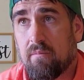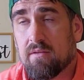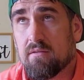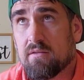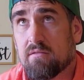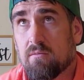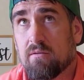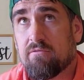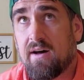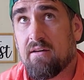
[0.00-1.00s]
It's what,
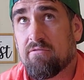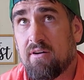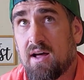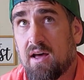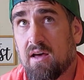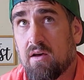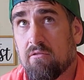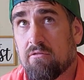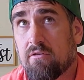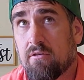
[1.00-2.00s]

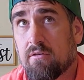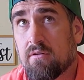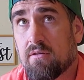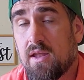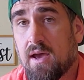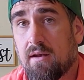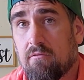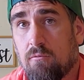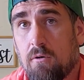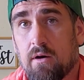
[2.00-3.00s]
5.5,
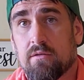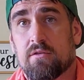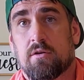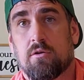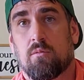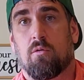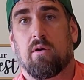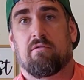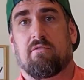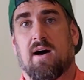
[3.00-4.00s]
-1,
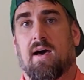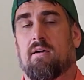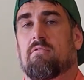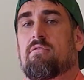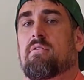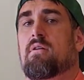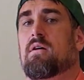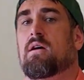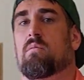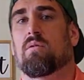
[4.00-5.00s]
2.5,
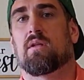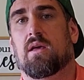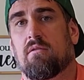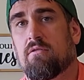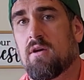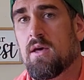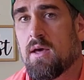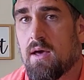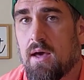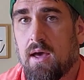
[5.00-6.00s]
I believe,
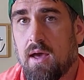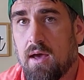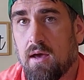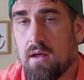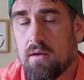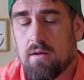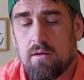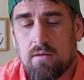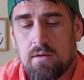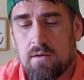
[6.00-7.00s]
and
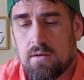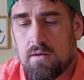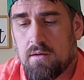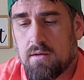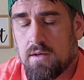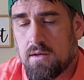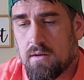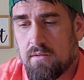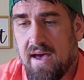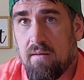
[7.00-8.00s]

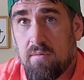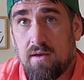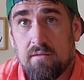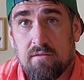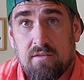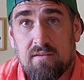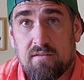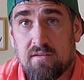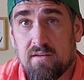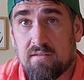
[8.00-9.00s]
that means
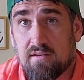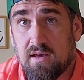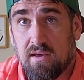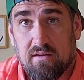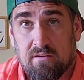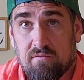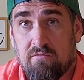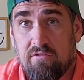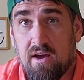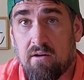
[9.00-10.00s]
this disc is
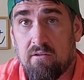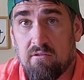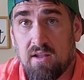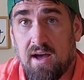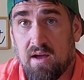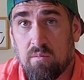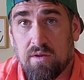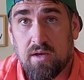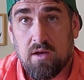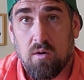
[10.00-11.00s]
very
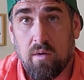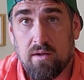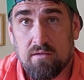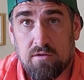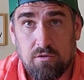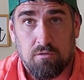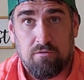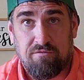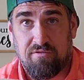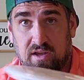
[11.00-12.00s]
reliably going to
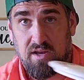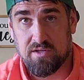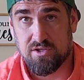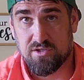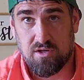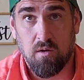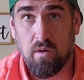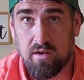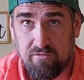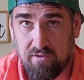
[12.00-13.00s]
finish. It's
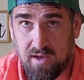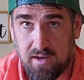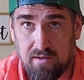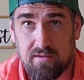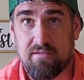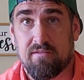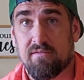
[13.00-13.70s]
going to fade. It